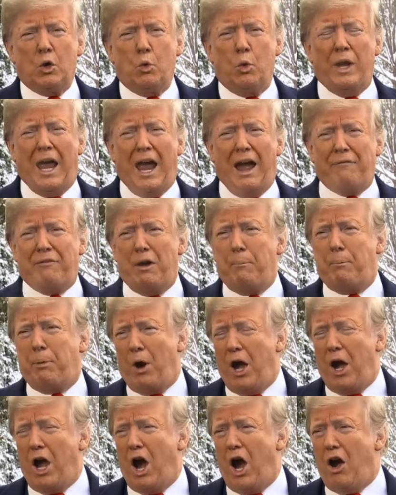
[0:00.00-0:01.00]
We have a
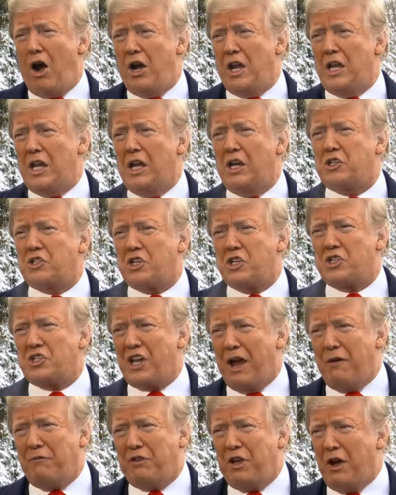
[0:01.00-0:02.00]
priority. It's the
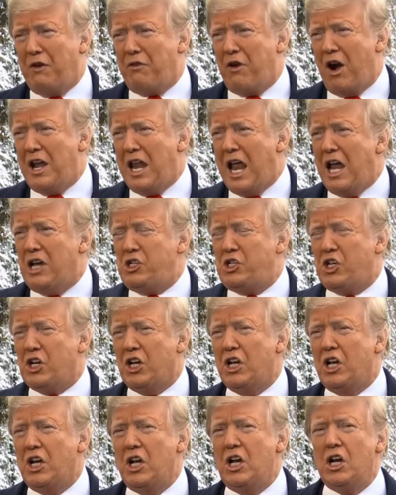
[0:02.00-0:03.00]
safety of our nation.
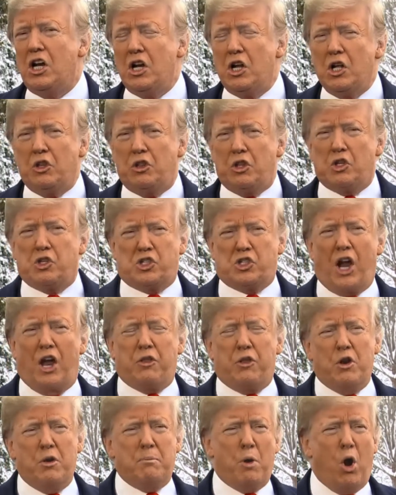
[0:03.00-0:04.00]
The
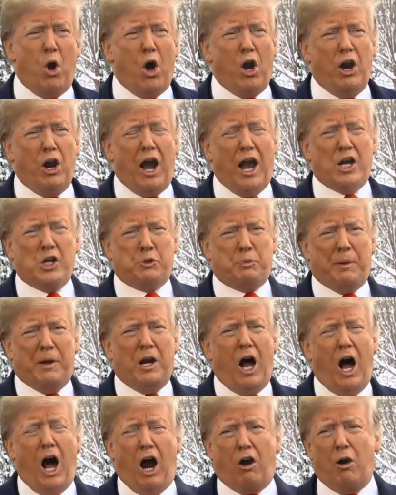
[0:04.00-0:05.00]
southern border has been
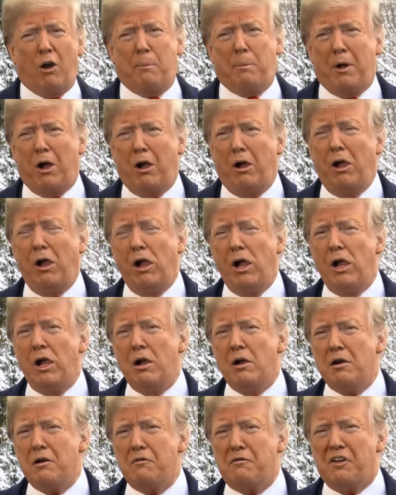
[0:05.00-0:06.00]
horrible
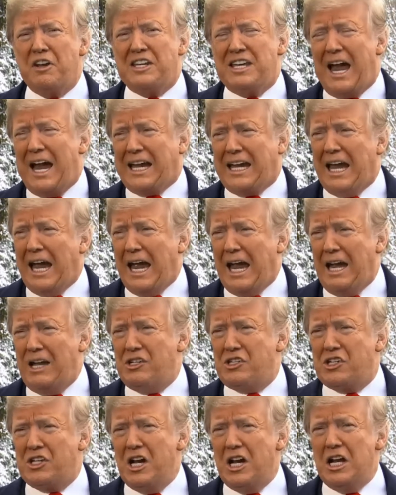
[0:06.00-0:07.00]
for
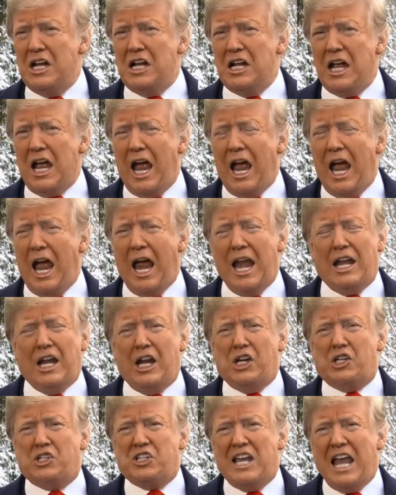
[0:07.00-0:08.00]
decades, and
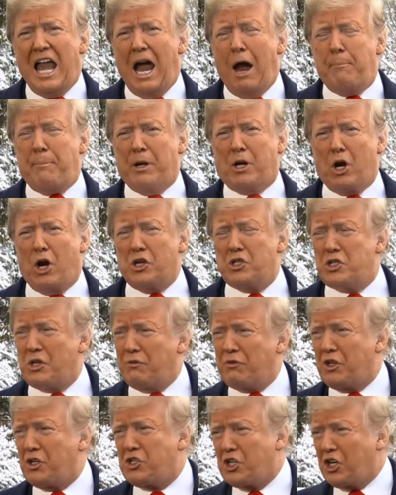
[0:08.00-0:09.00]
it's now, because
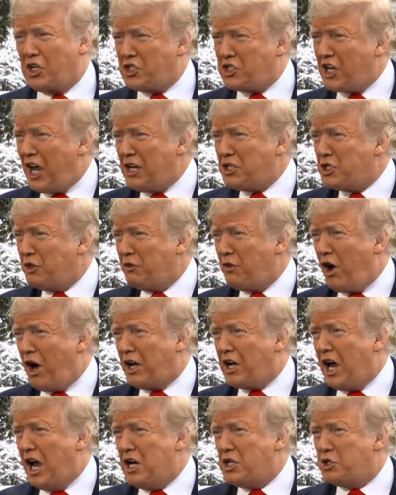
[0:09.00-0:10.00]
of the success of our
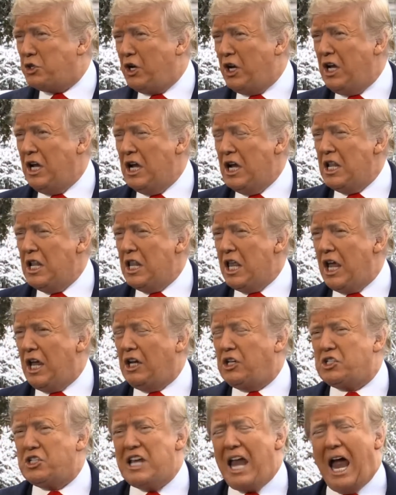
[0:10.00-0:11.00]
country,
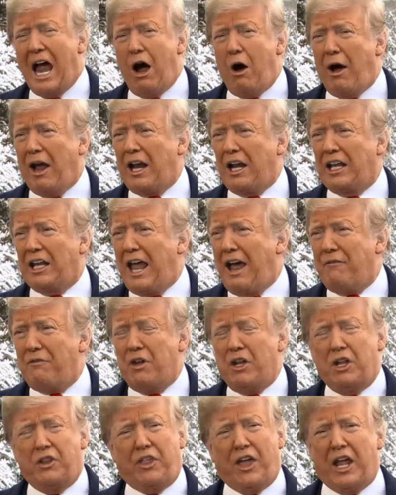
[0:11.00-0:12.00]
it's now at a
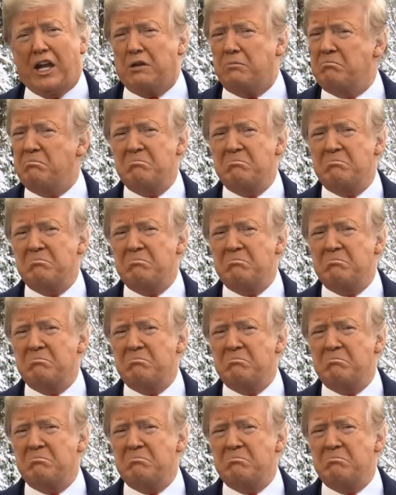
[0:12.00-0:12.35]
level that